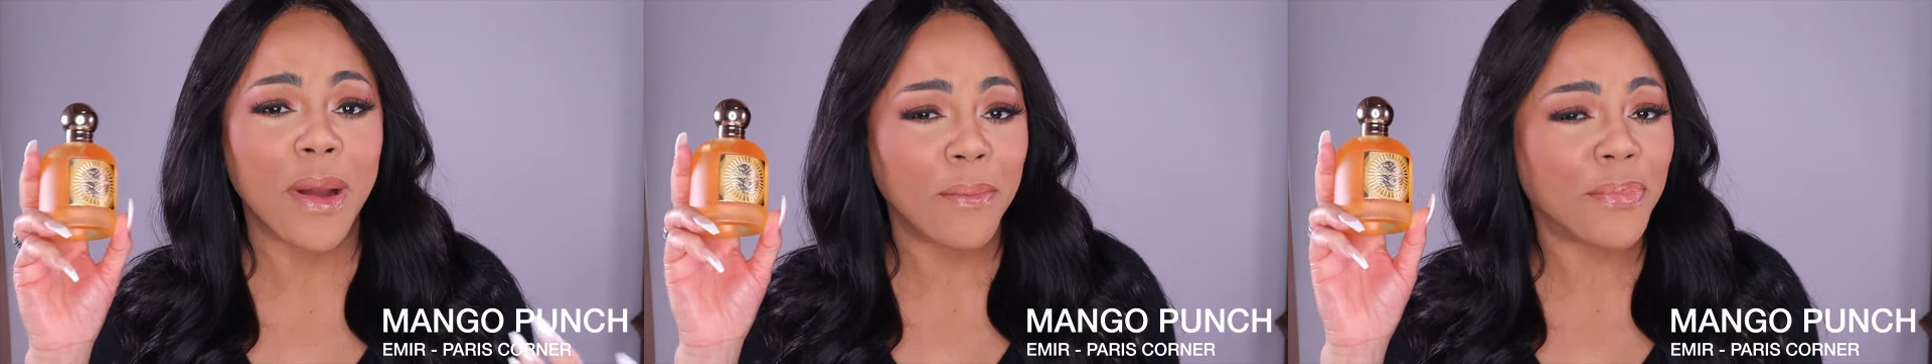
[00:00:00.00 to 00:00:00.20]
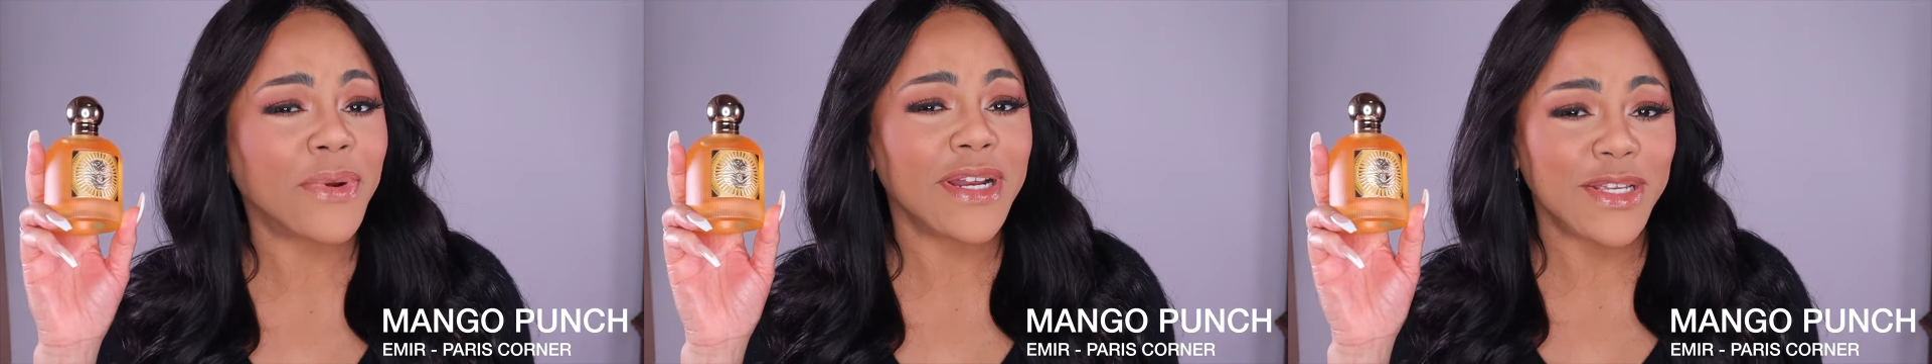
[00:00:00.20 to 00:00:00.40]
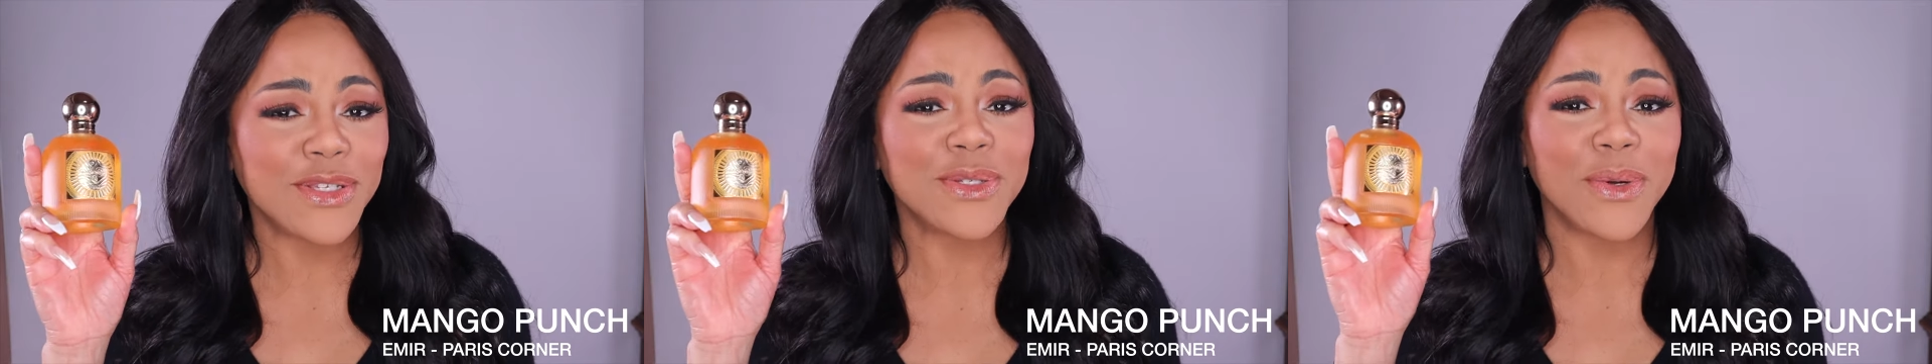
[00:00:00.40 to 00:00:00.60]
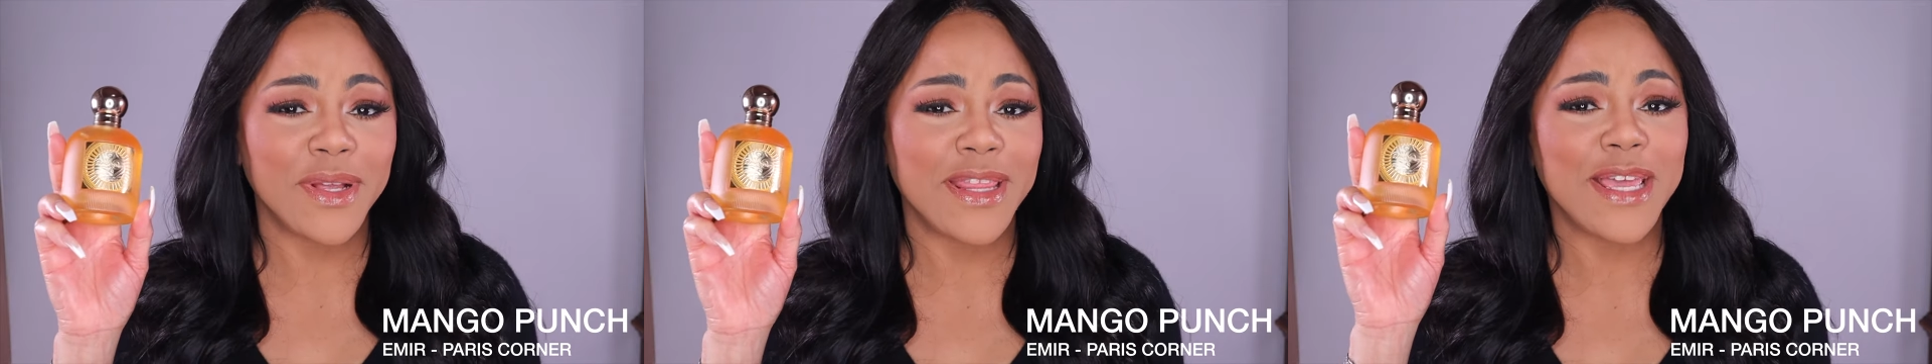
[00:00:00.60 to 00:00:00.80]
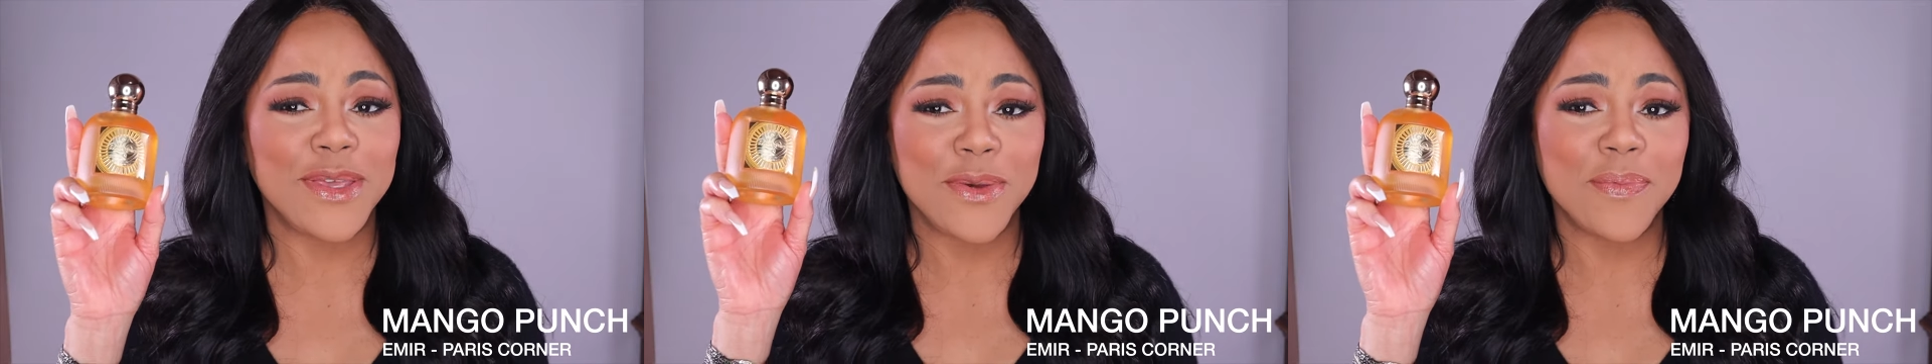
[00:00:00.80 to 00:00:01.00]
I'm pretty sure
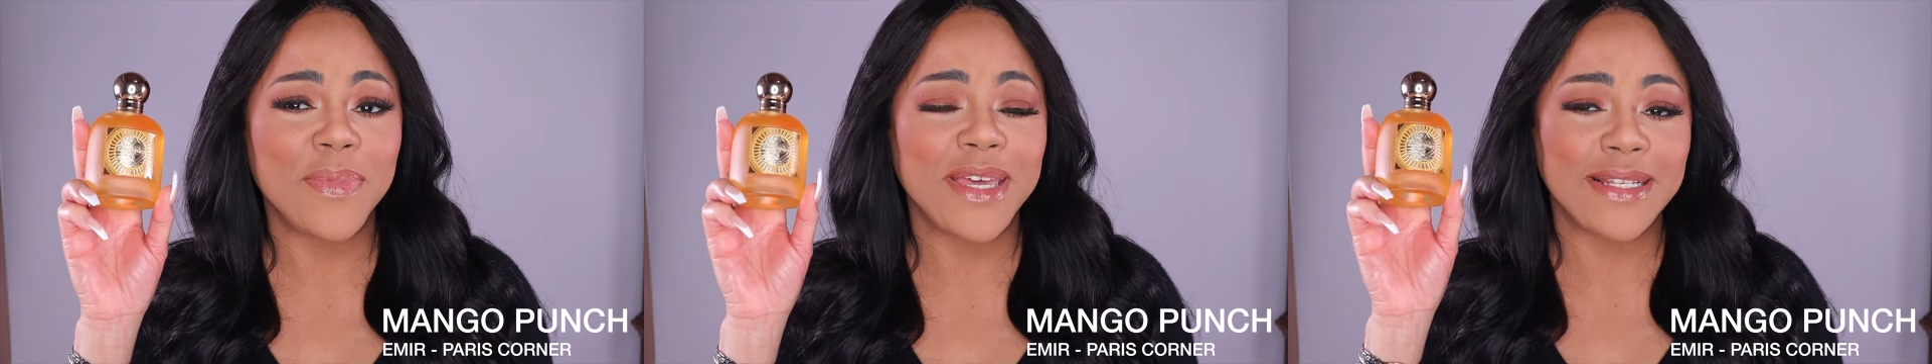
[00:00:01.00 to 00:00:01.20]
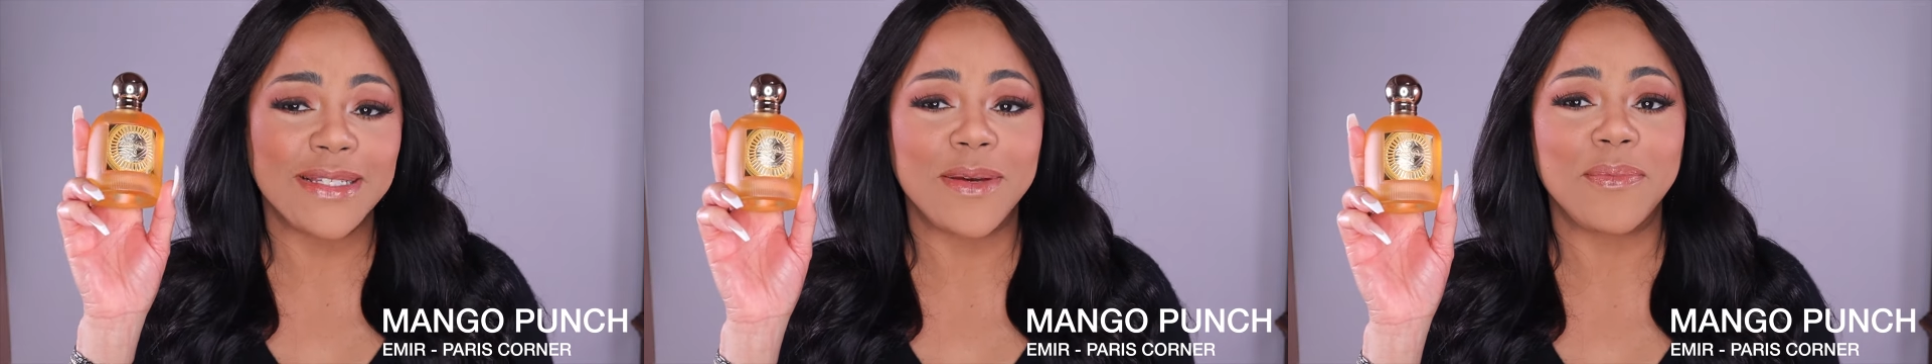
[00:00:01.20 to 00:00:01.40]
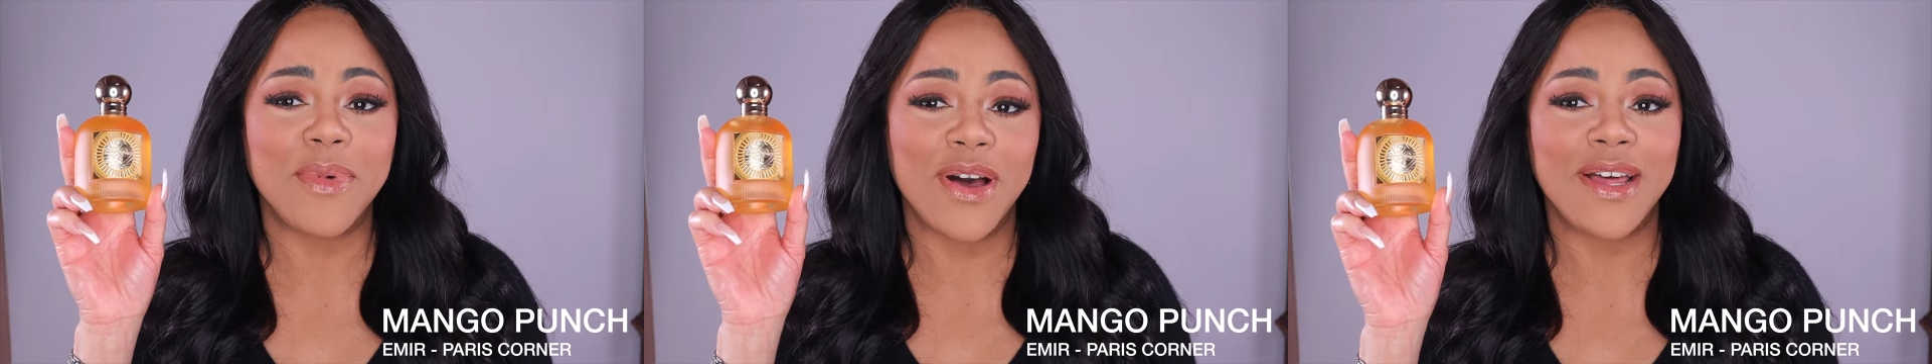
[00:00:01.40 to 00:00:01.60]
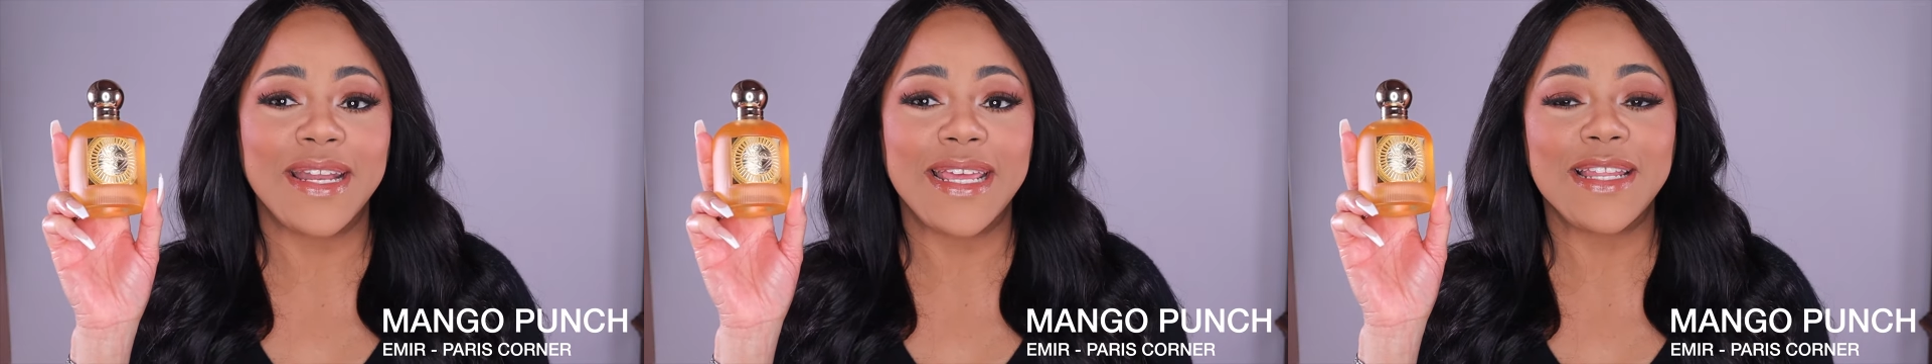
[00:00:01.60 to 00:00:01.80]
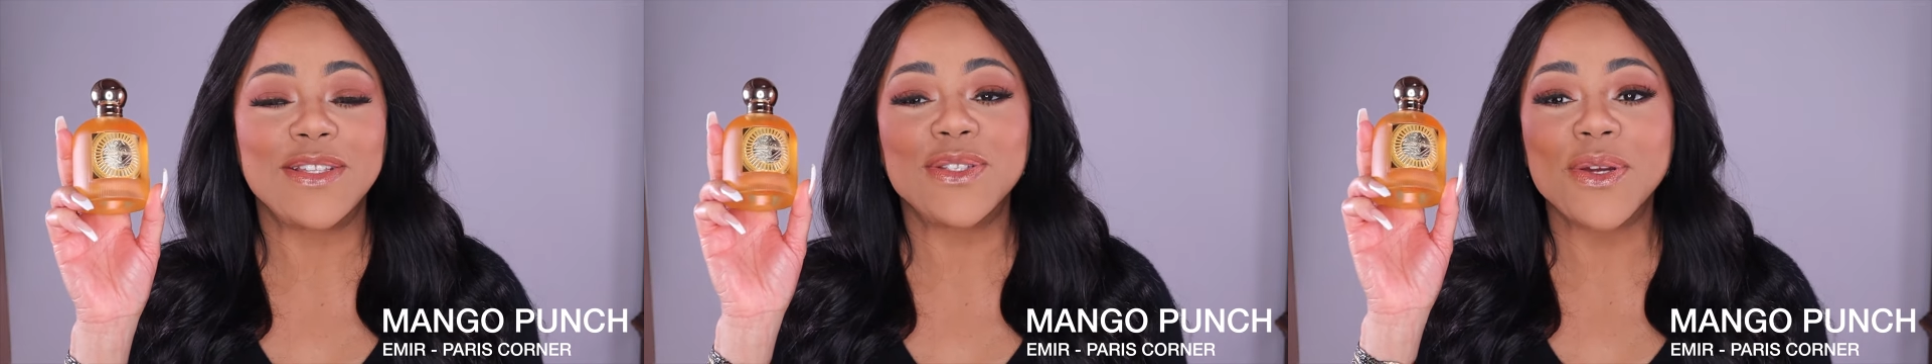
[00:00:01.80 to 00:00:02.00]
that you picked up on
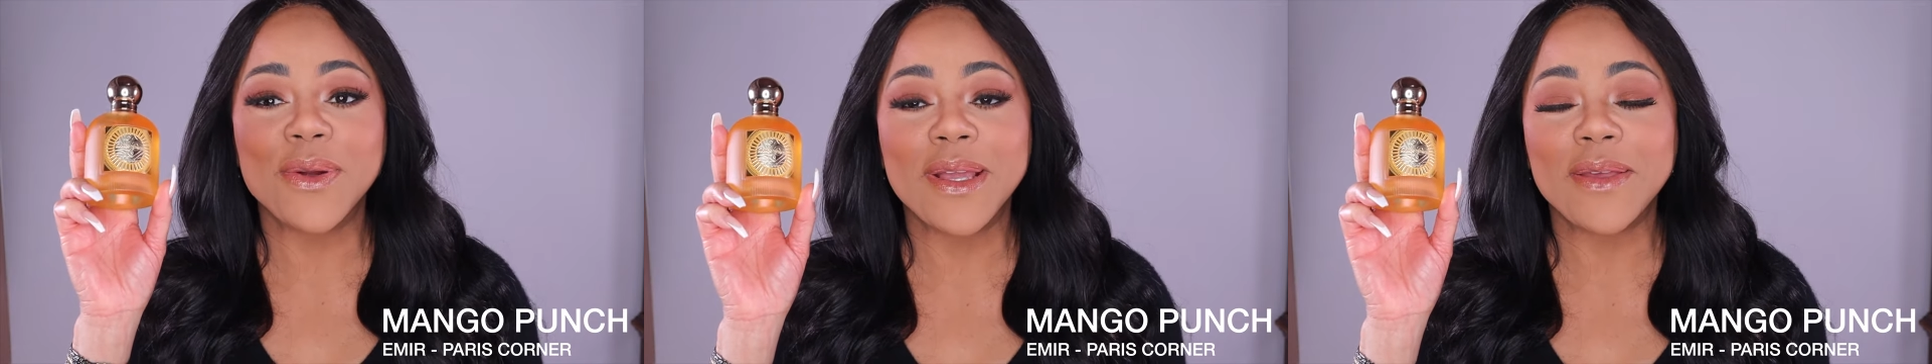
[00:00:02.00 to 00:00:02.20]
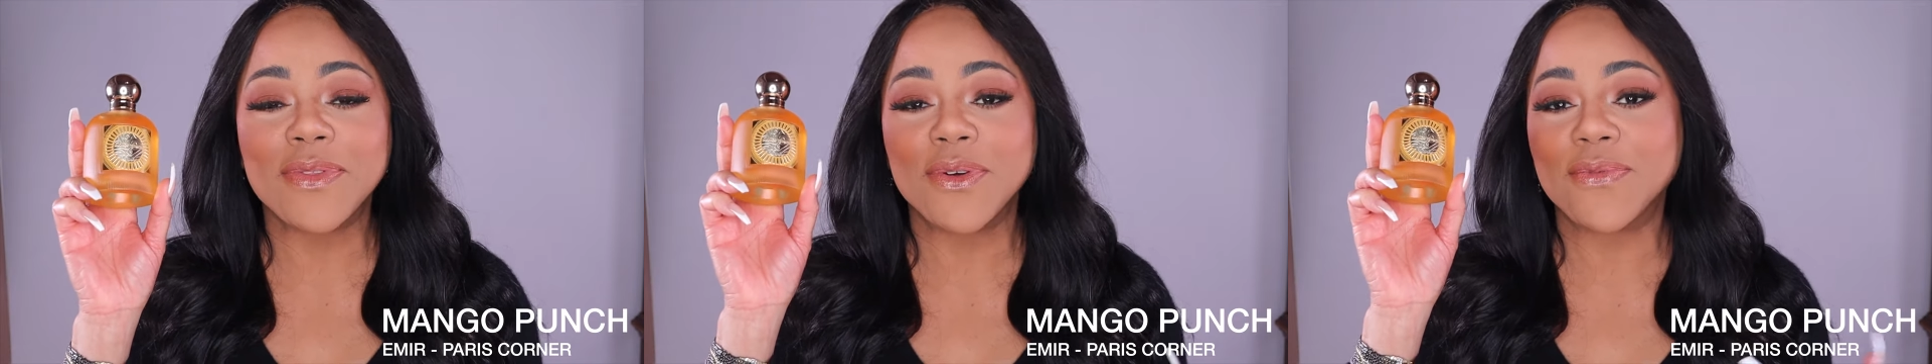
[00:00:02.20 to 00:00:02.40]
it during